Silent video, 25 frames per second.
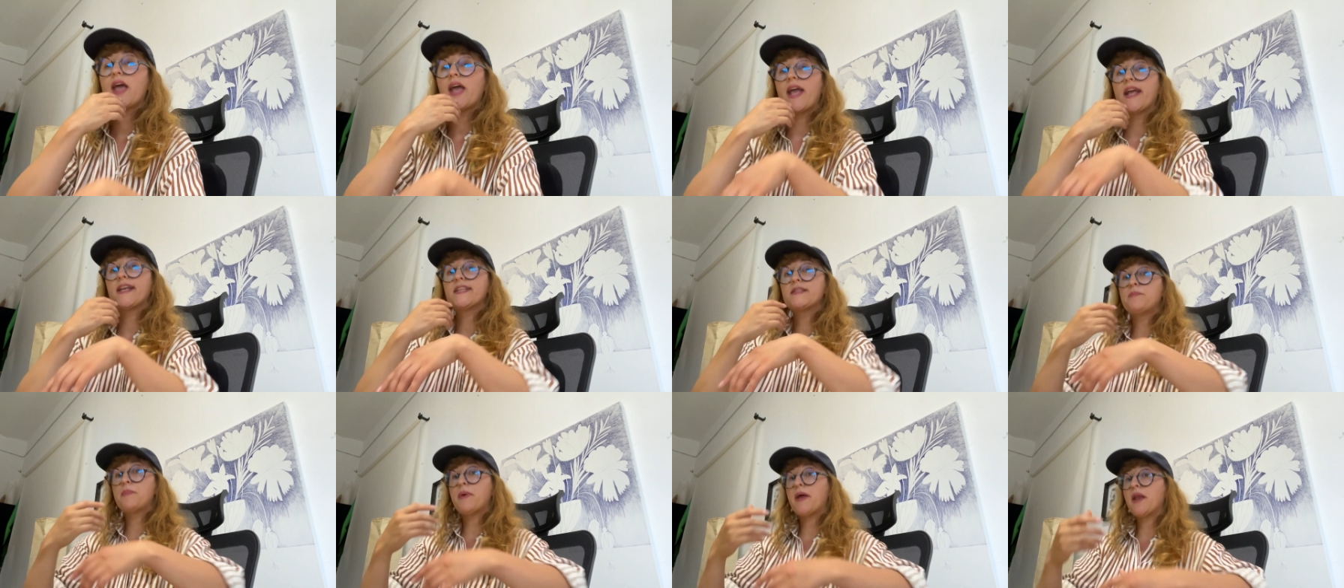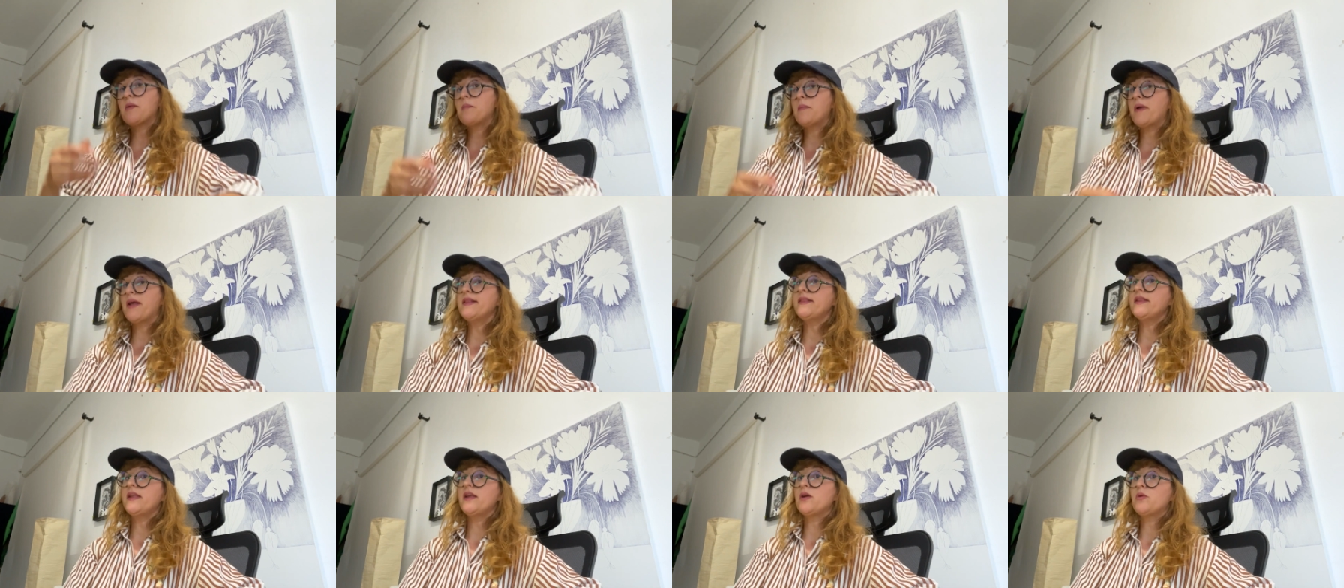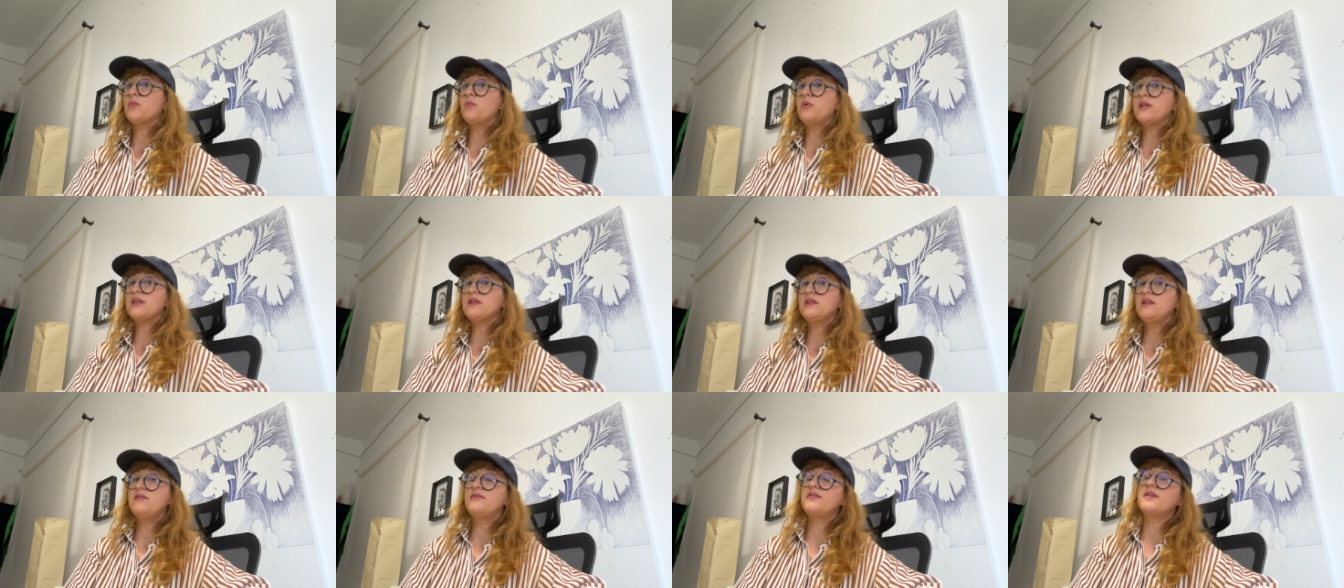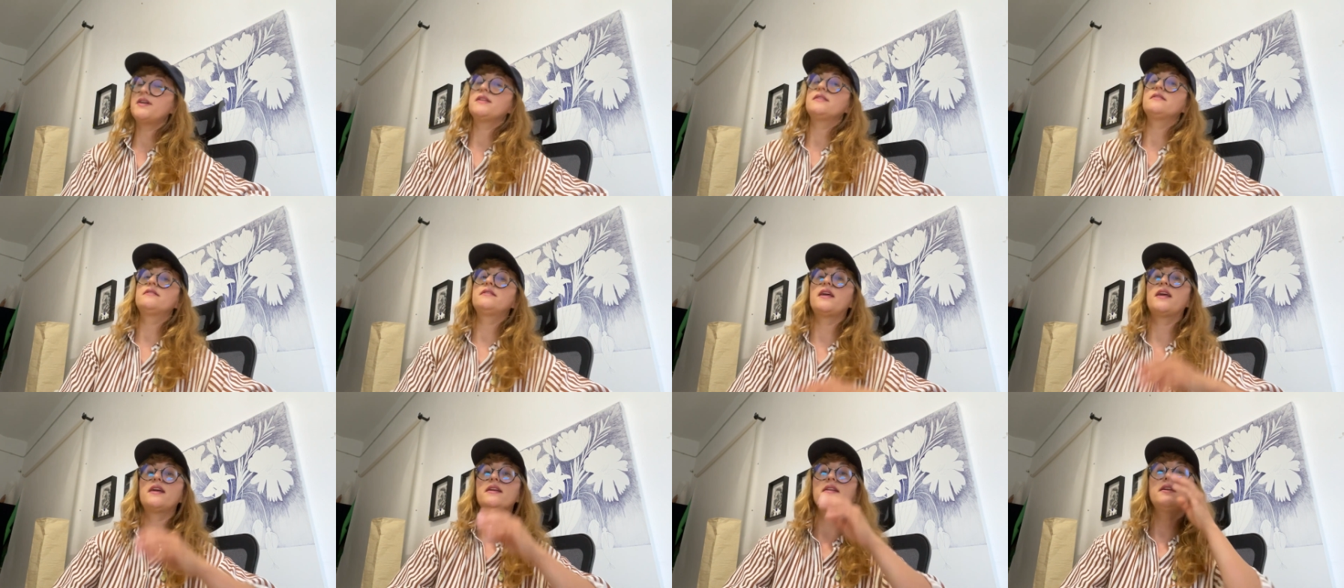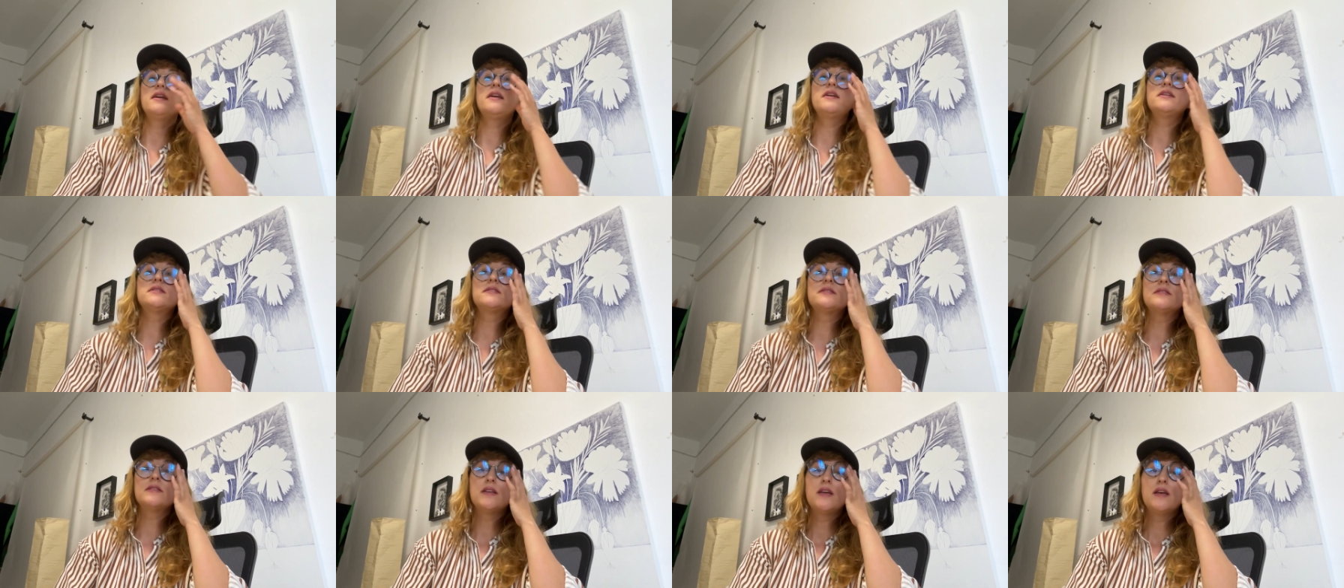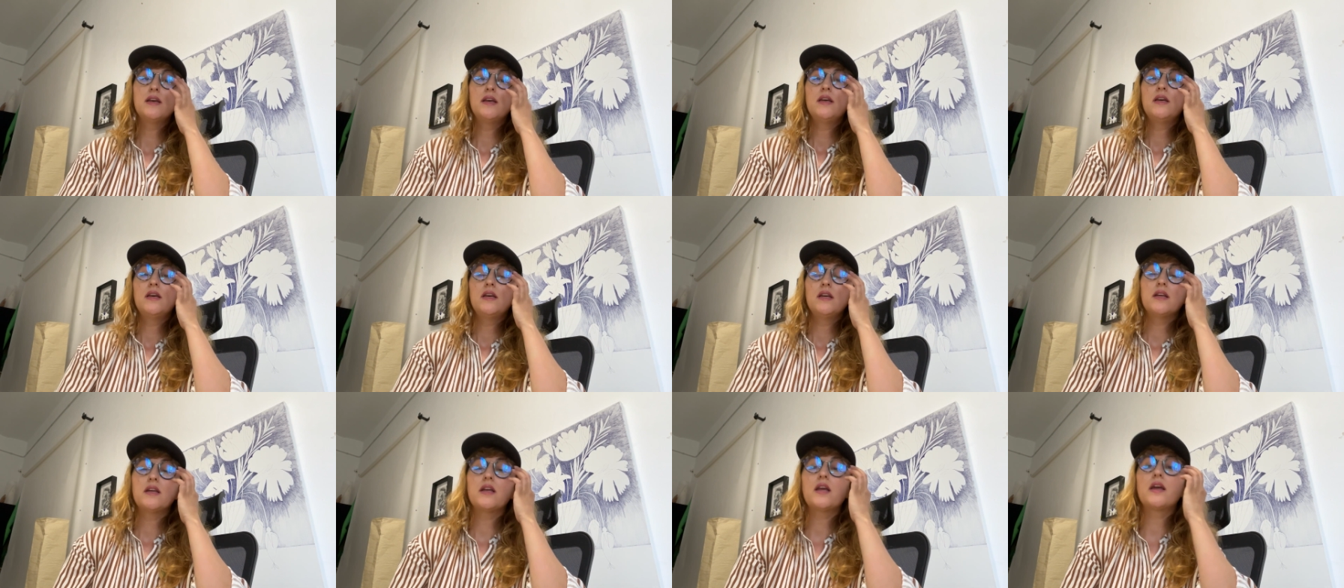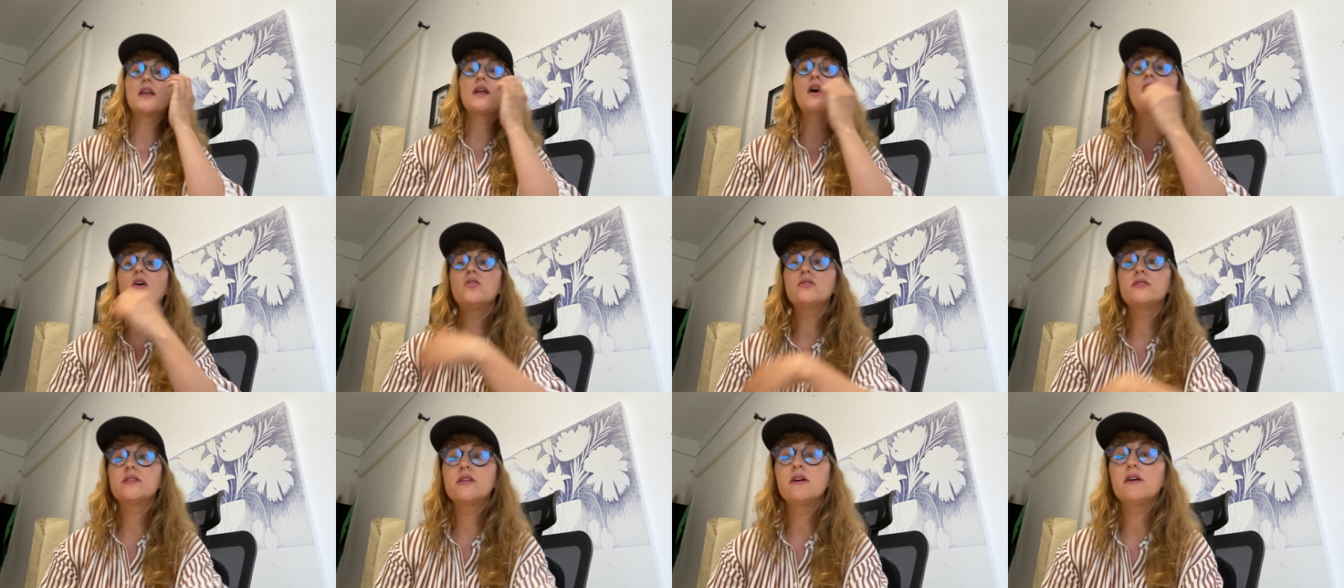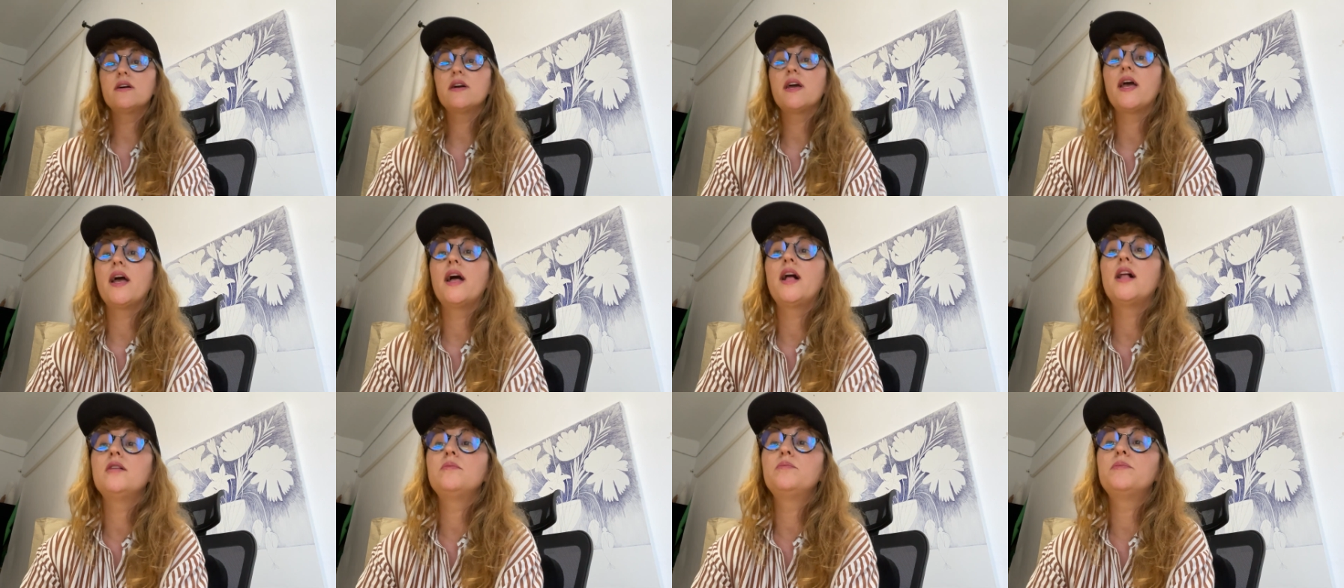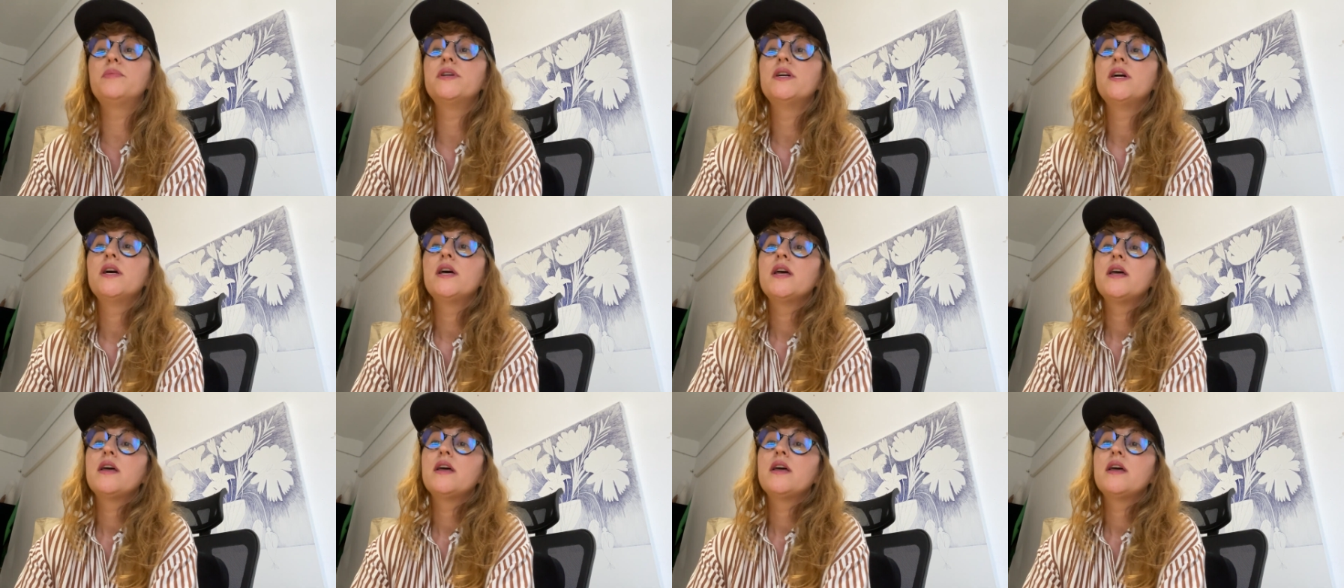experimenting with different techniques can also help